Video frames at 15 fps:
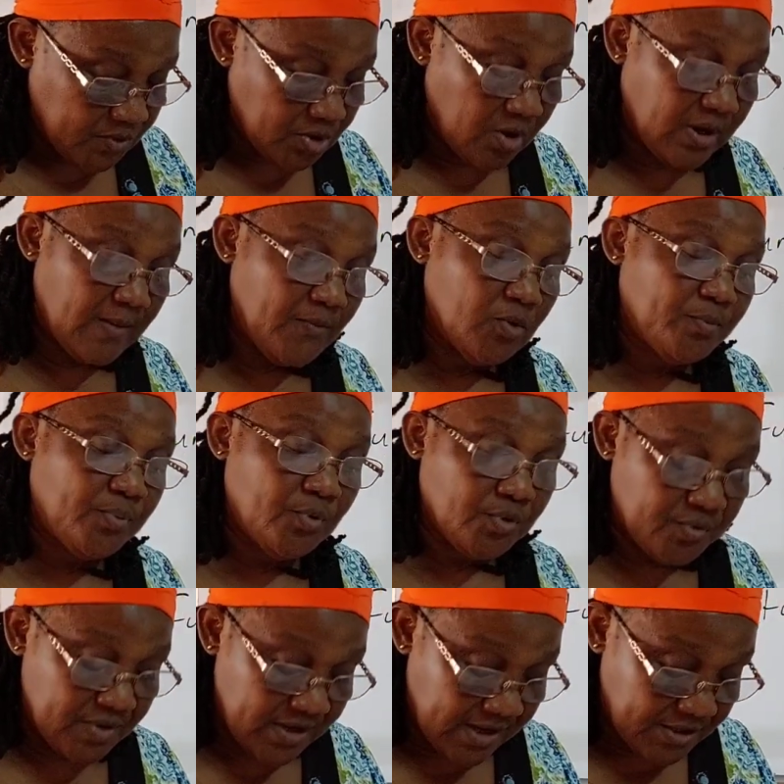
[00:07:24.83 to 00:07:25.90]
we talk about
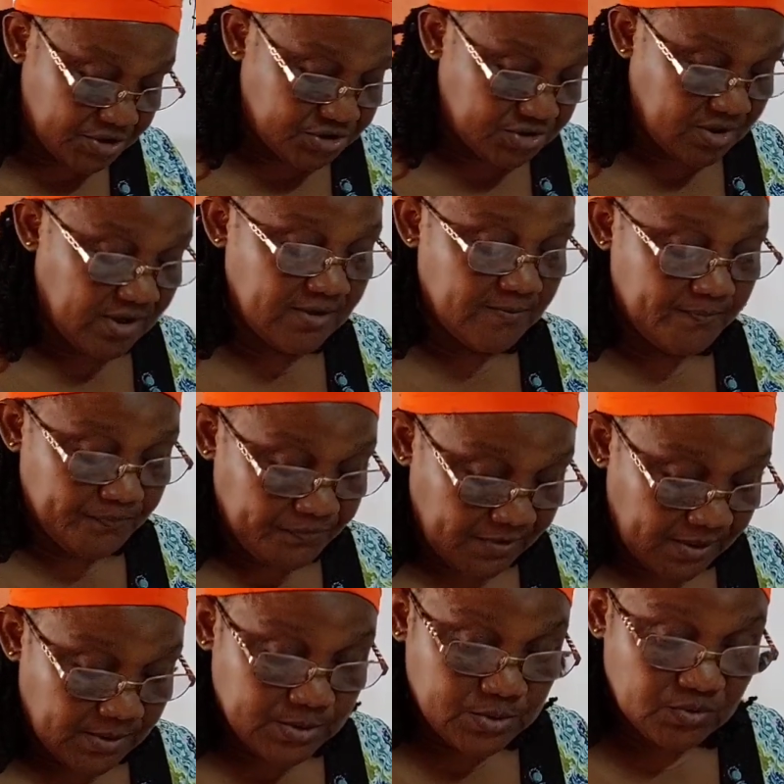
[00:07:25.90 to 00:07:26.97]
procreation,
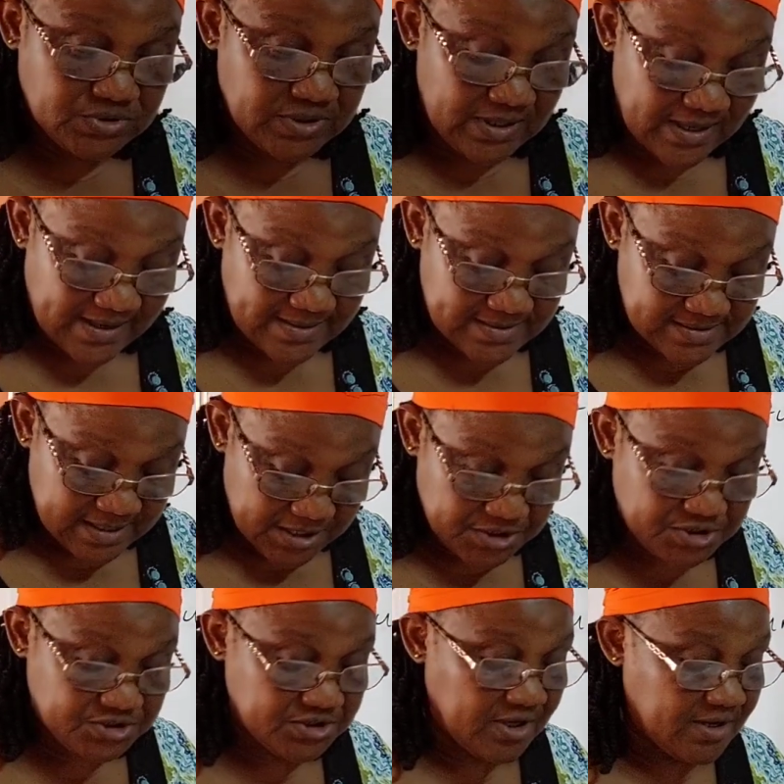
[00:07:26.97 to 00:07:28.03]

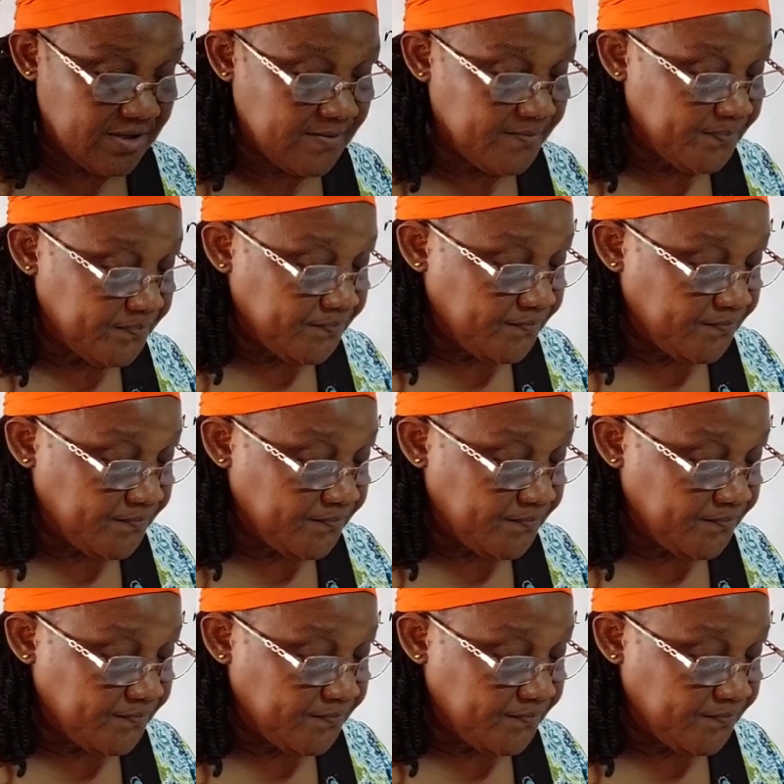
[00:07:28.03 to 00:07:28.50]
socialization,